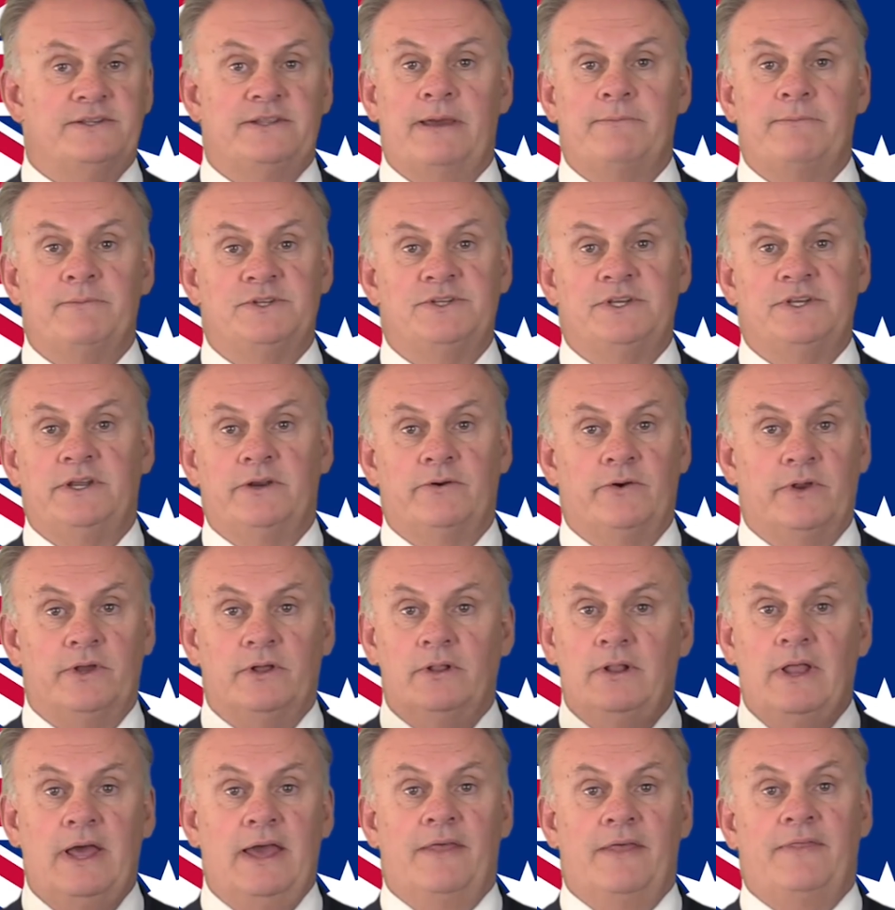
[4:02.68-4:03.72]
and that
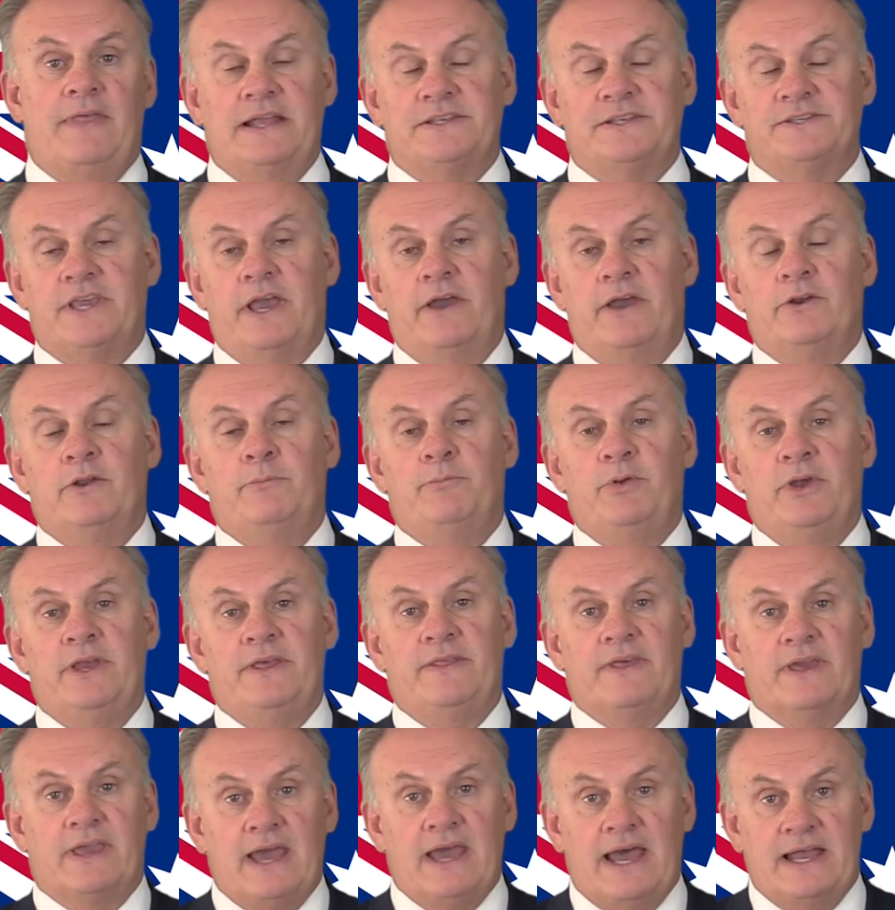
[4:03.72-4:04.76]
material, that's going to
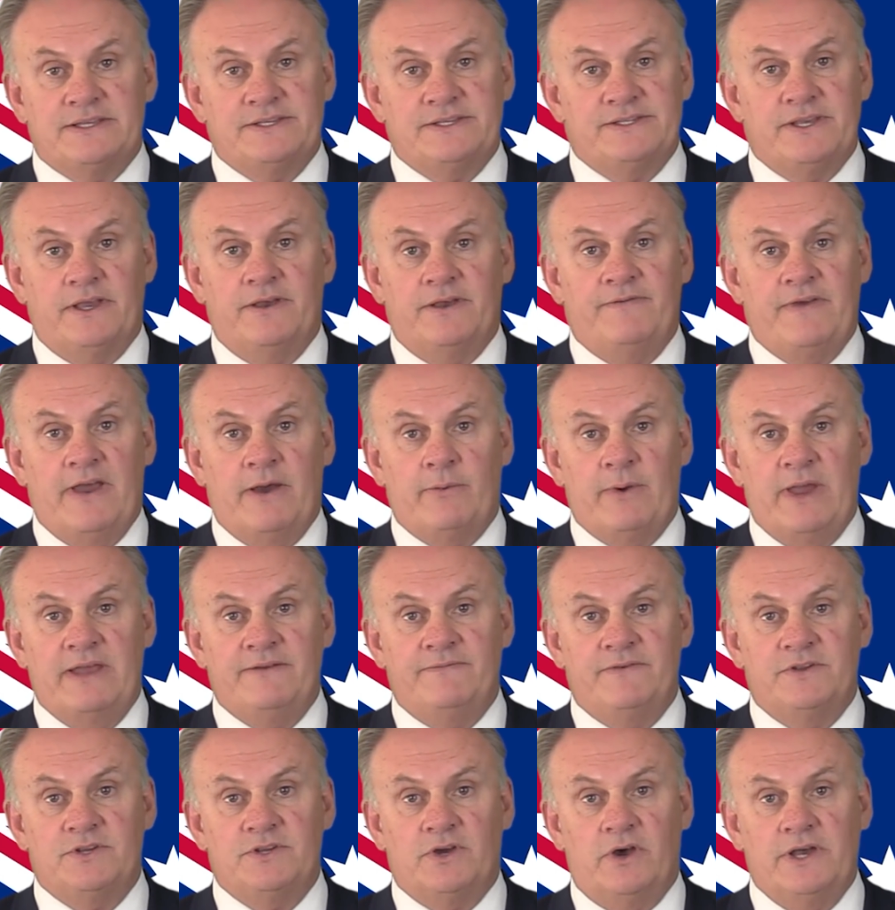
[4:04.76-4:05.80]
be the guts of our
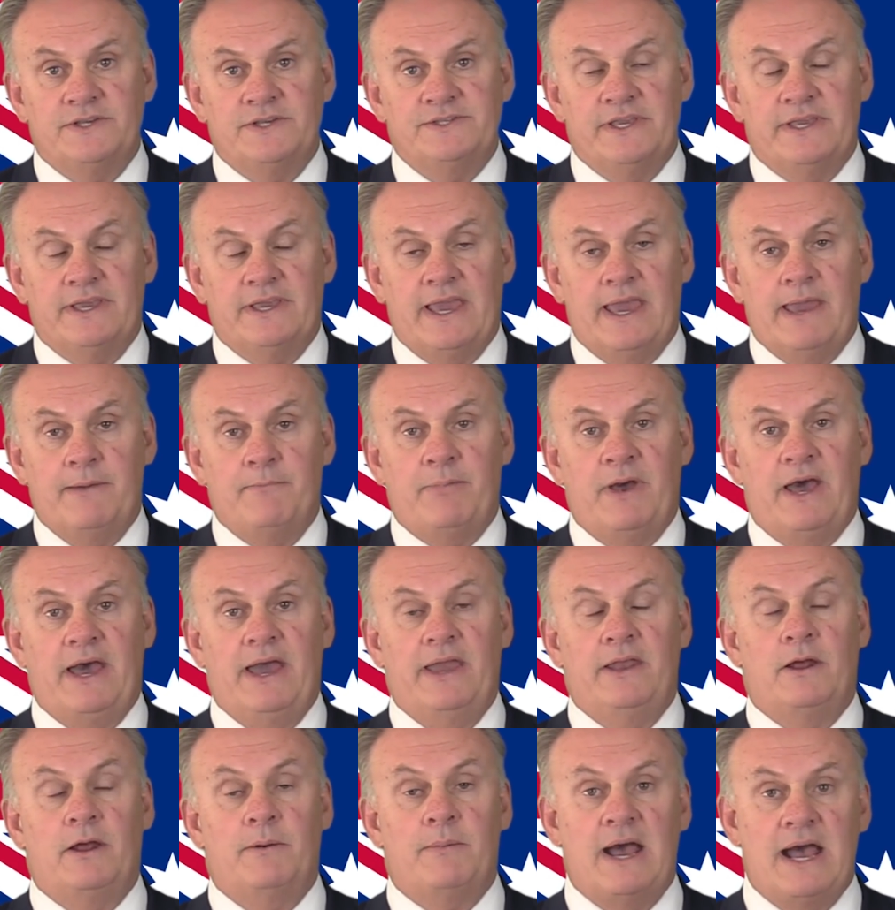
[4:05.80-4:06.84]
advertising
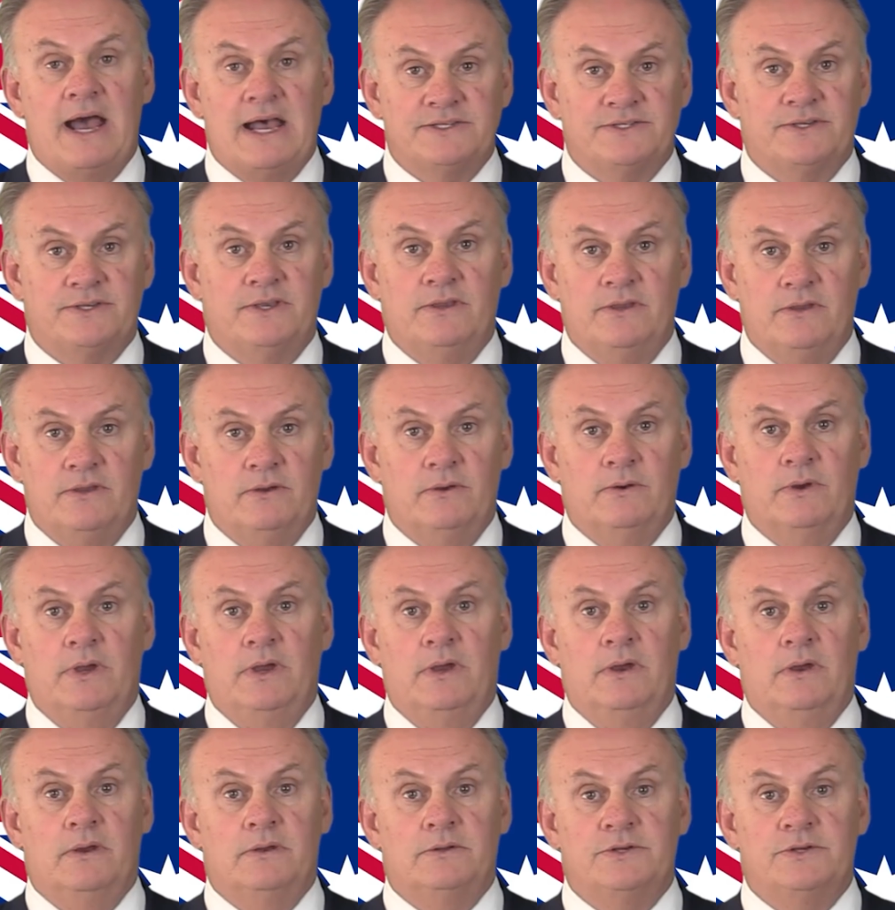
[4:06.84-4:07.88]
campaign. I'm asking you
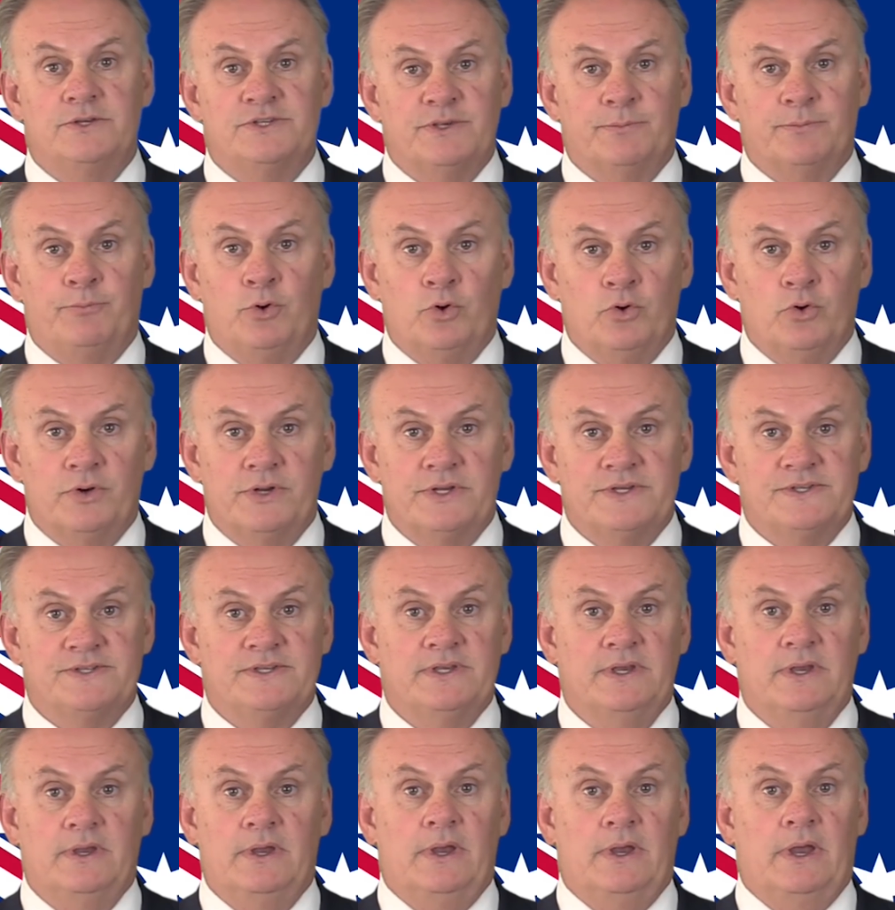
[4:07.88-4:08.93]
to support
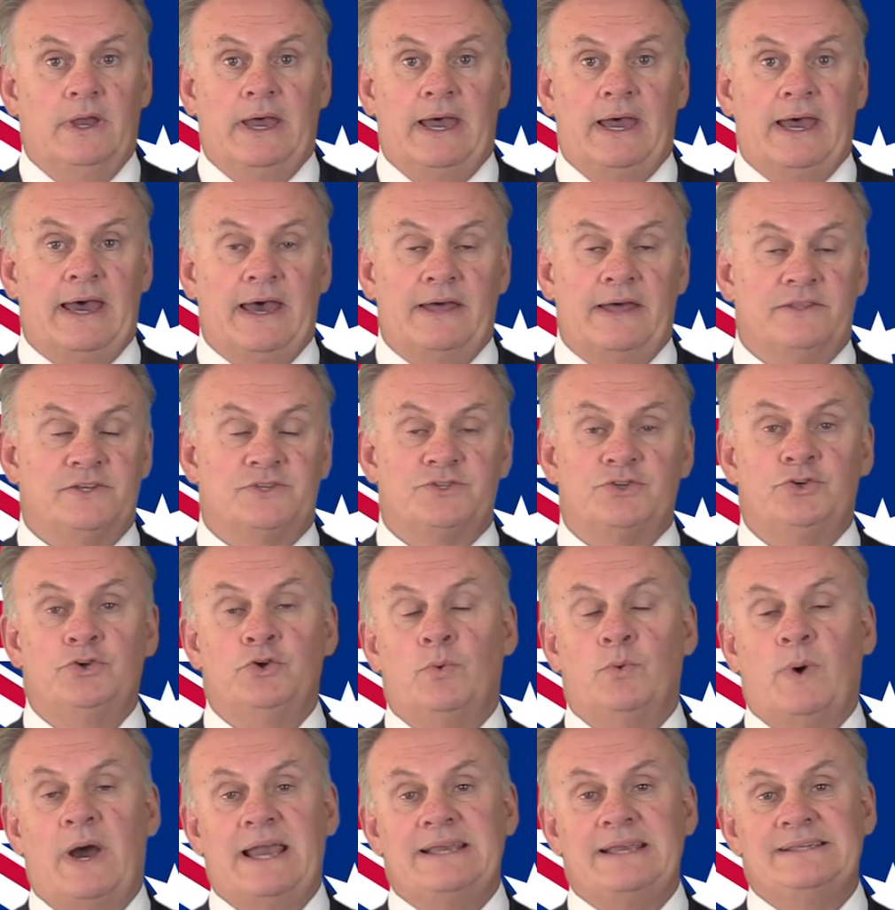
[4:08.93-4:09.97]
us. There's
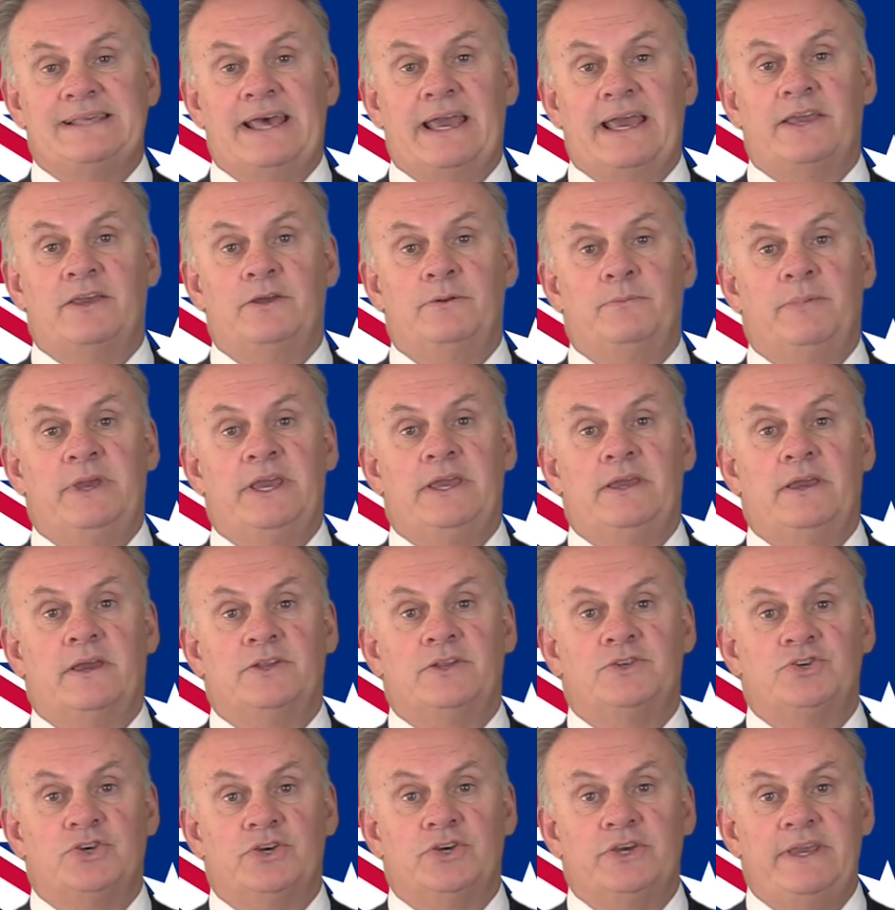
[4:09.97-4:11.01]
two ways that can be
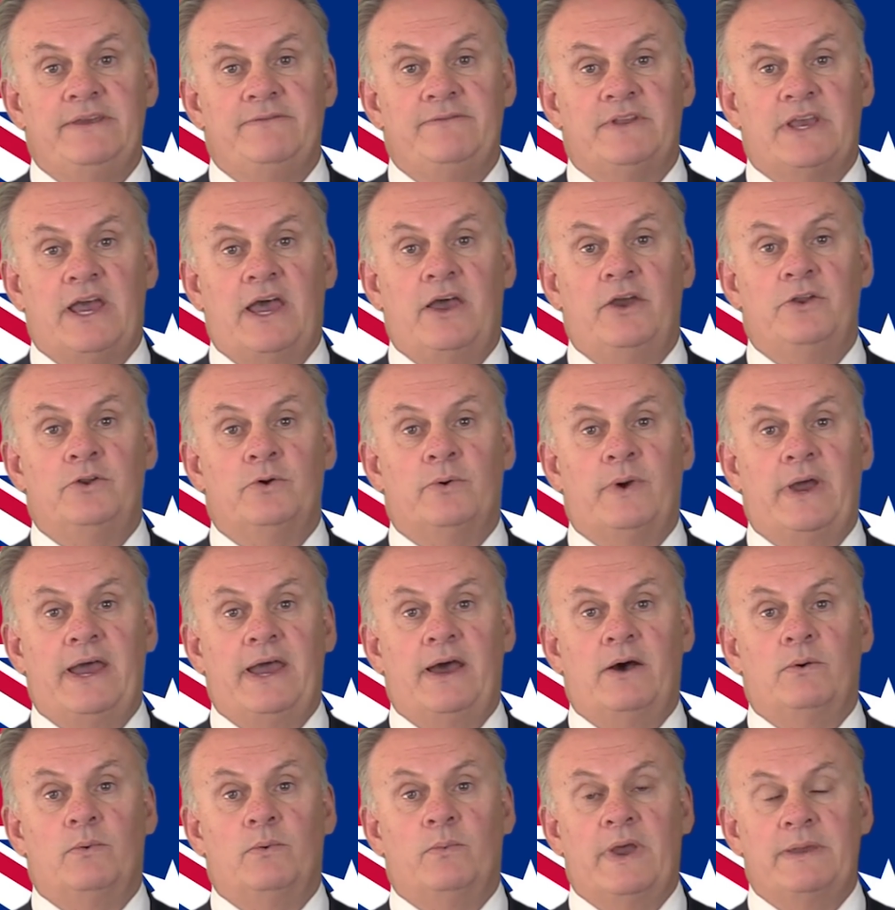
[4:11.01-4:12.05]
achieved. Go to
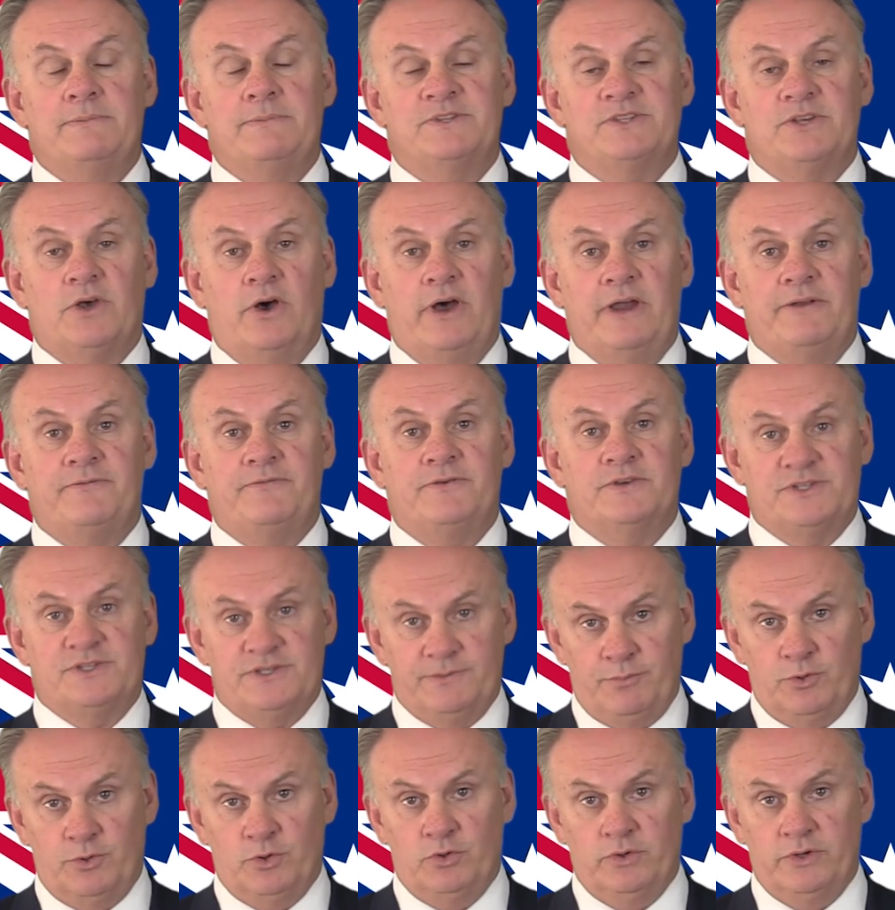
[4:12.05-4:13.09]
our website for
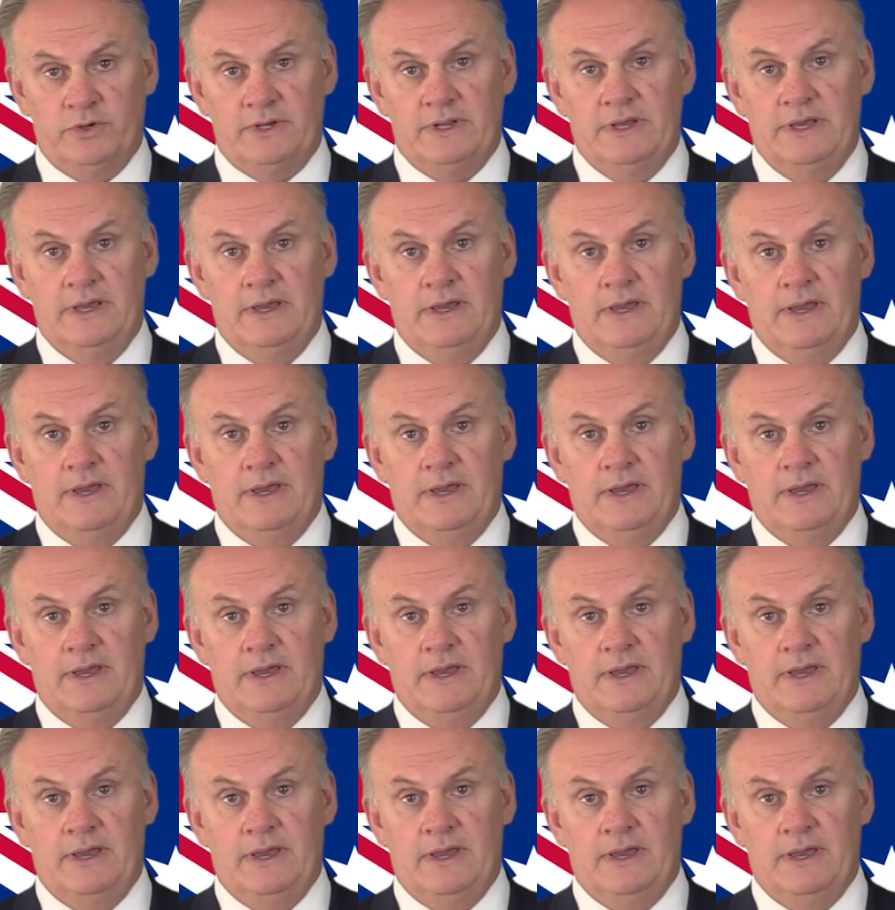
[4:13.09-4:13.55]
support.